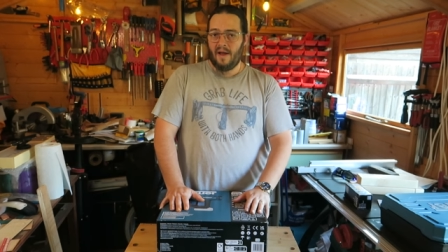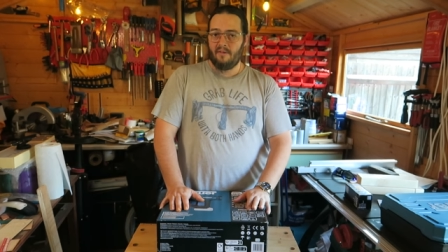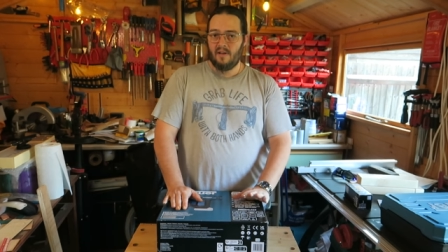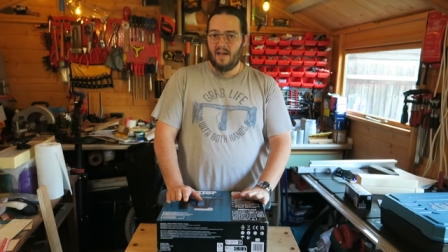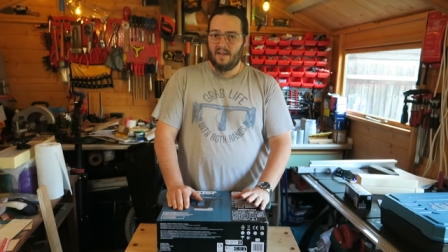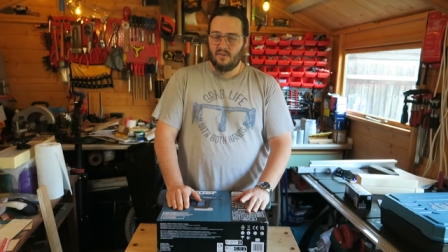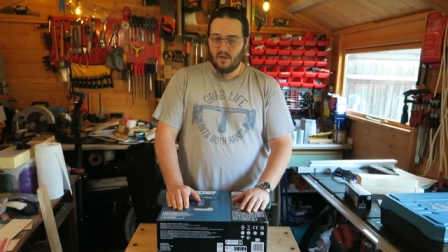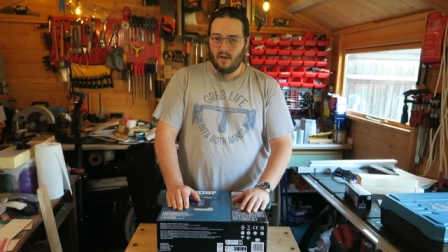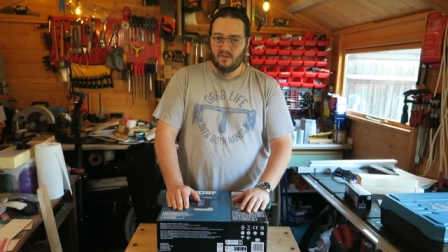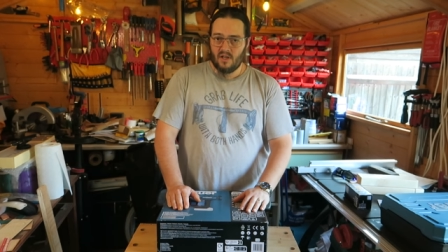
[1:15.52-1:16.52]
battery and
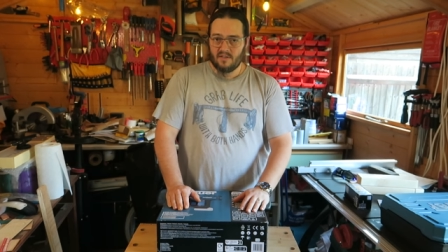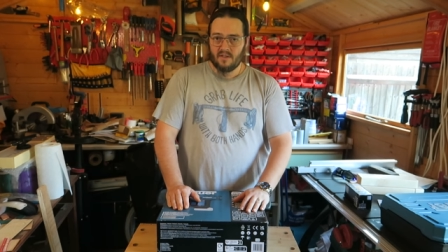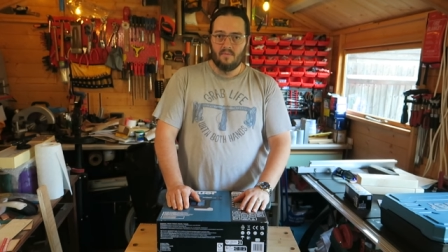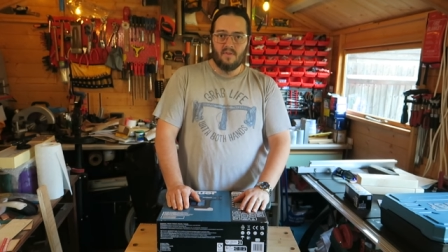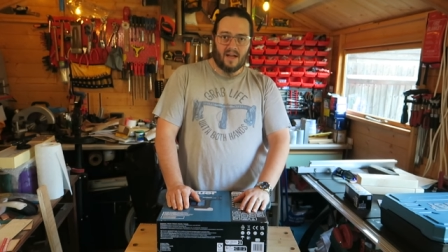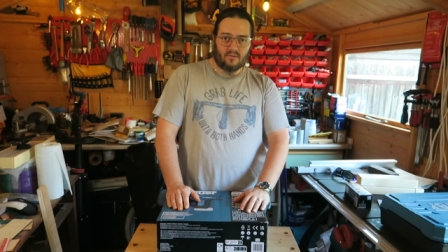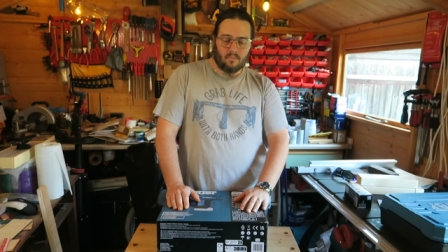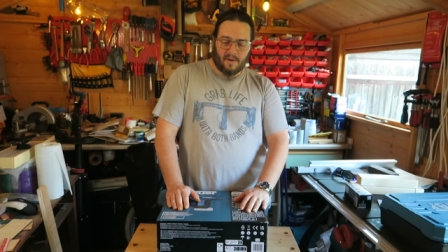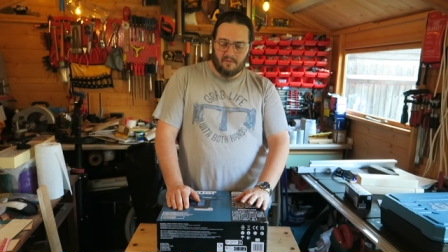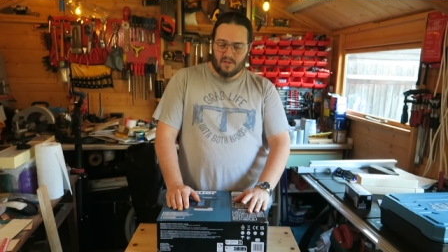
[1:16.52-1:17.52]
charger. So the
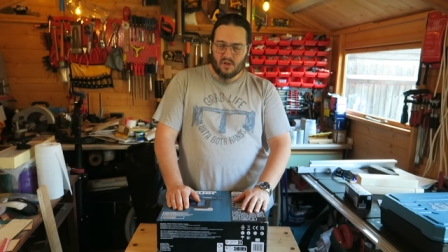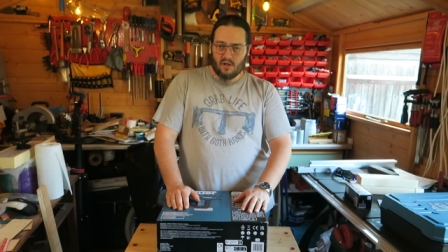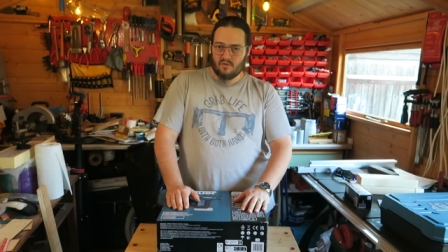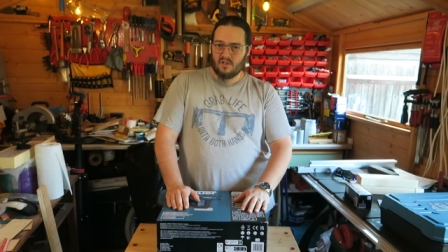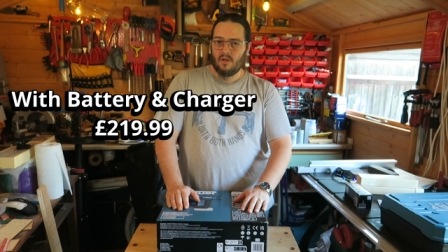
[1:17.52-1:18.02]
actual battery and charger,